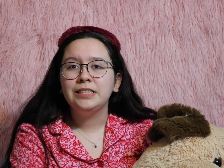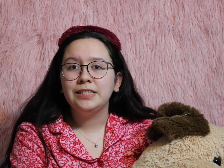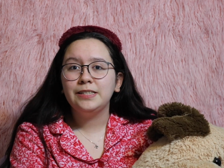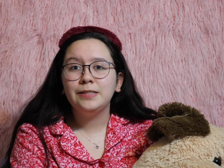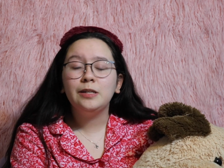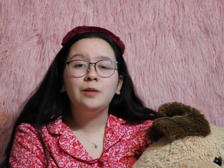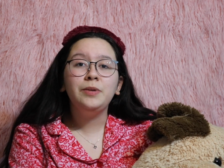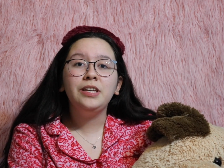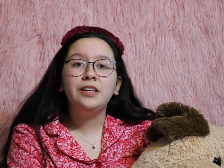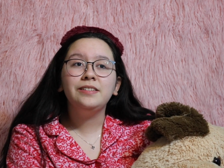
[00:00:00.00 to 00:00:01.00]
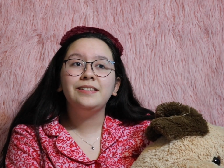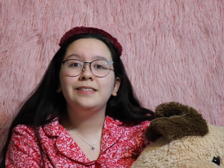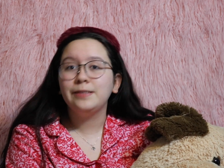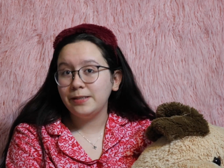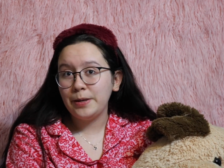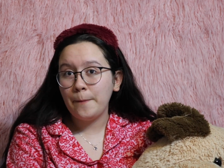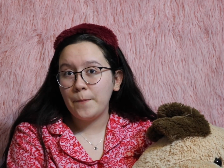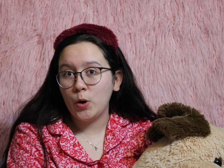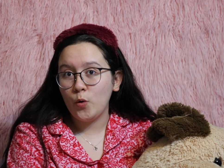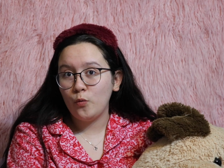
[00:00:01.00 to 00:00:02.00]
a
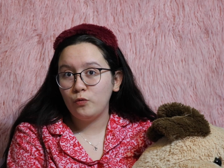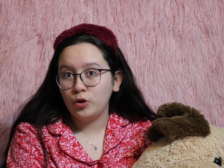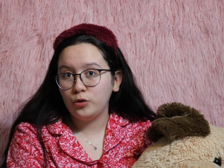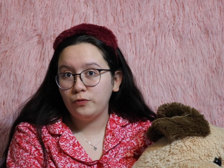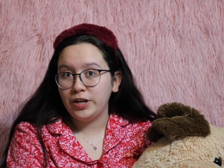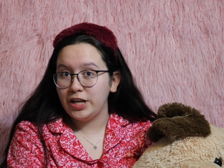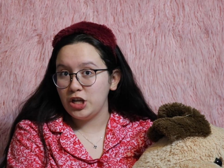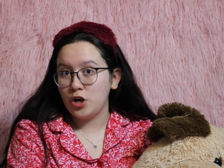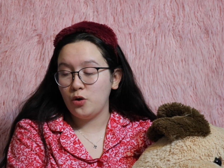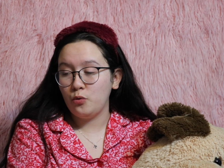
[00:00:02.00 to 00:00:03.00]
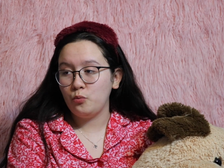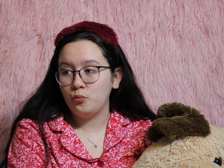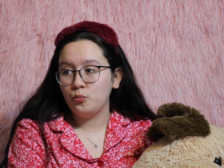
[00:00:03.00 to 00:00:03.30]
sleepover video.